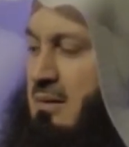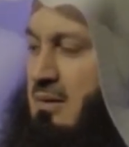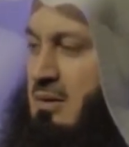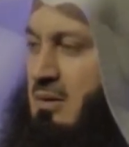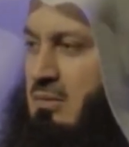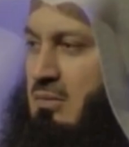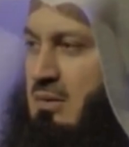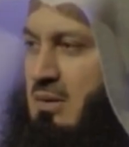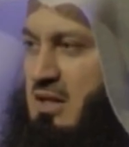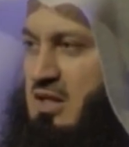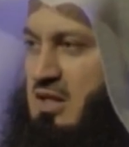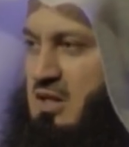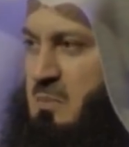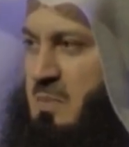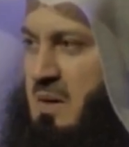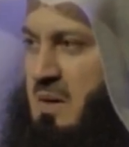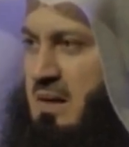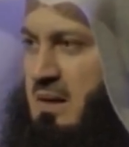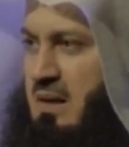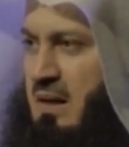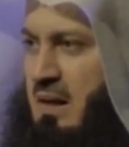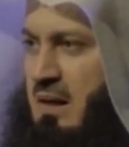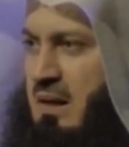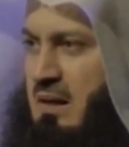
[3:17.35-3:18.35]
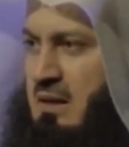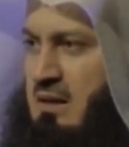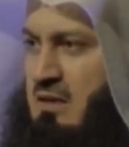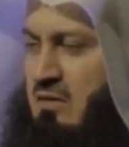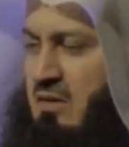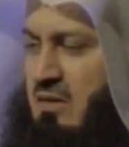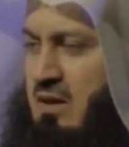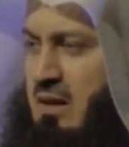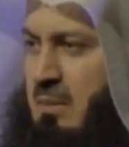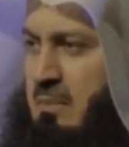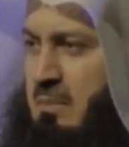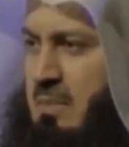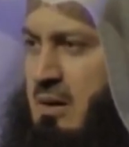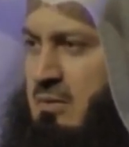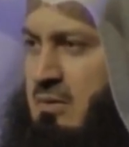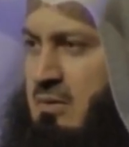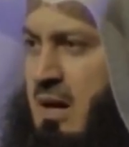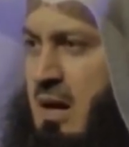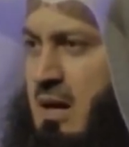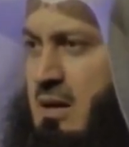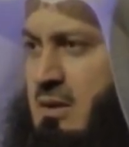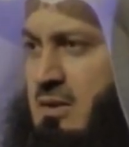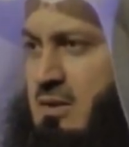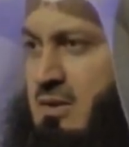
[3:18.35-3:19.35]
Don't they speak negatively about
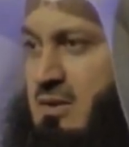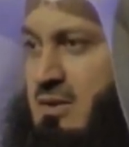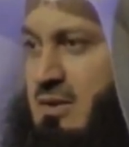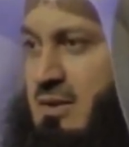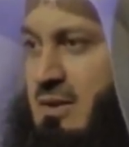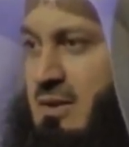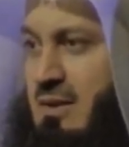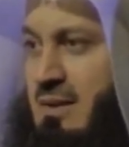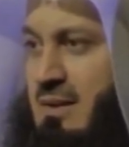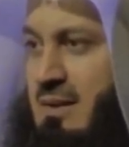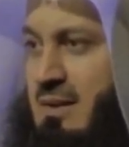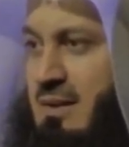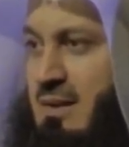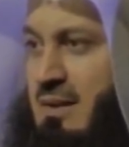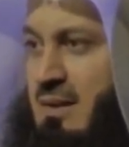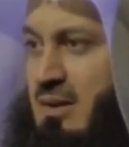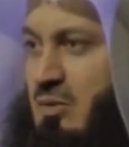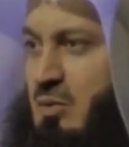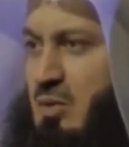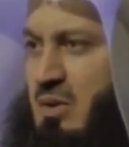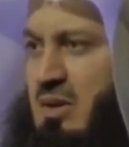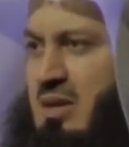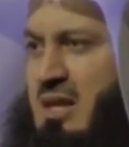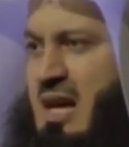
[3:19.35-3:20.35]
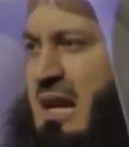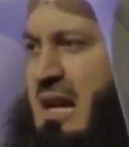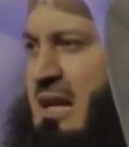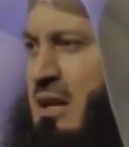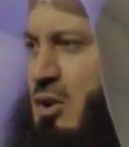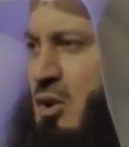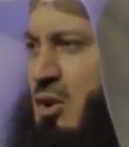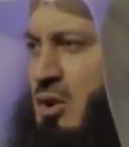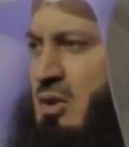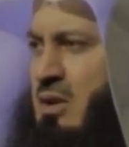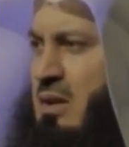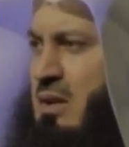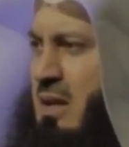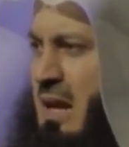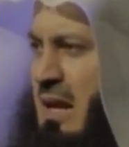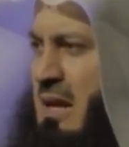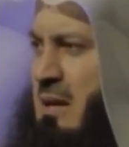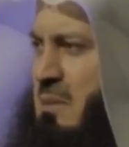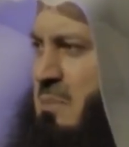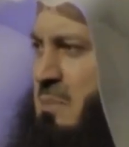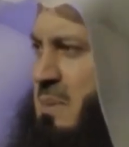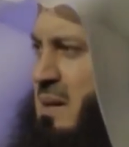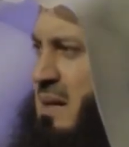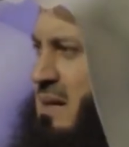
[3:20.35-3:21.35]
us? Would that not
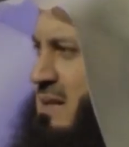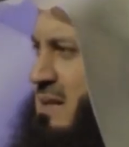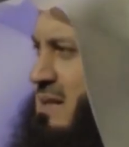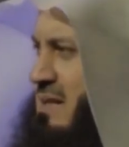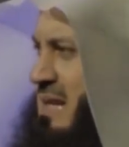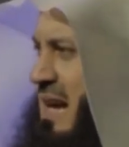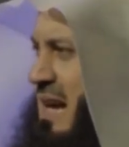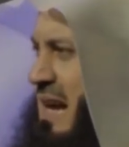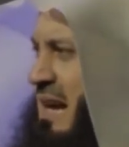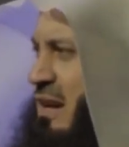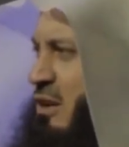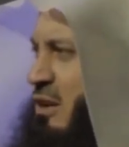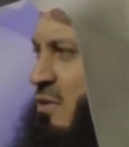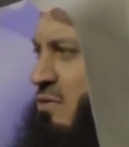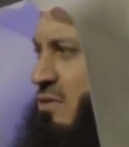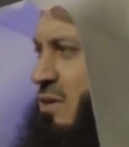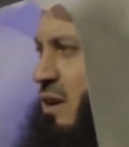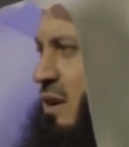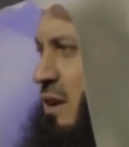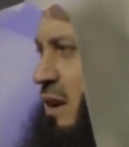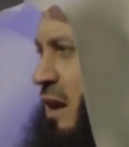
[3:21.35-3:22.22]
then be a sign of